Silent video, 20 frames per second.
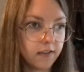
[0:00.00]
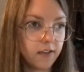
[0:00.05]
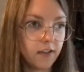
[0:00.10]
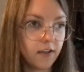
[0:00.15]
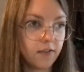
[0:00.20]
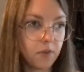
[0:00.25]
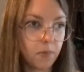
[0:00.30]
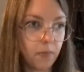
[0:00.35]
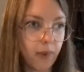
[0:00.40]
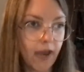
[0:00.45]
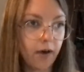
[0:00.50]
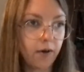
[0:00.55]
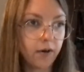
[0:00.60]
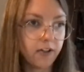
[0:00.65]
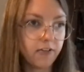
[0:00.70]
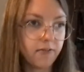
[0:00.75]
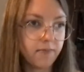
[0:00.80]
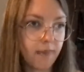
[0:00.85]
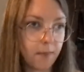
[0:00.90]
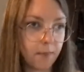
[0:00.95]
of the power
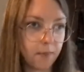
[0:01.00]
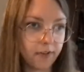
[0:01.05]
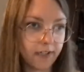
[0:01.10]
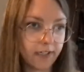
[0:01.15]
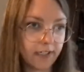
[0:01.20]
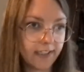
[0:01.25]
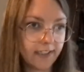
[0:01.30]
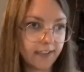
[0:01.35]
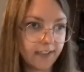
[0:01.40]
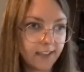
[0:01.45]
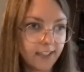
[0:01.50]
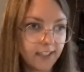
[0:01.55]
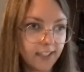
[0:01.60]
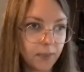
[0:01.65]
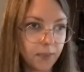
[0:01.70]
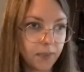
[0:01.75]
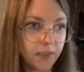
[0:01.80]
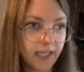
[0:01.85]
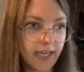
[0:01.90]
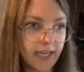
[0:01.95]
of memory
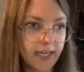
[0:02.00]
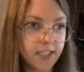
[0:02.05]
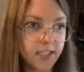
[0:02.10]
applied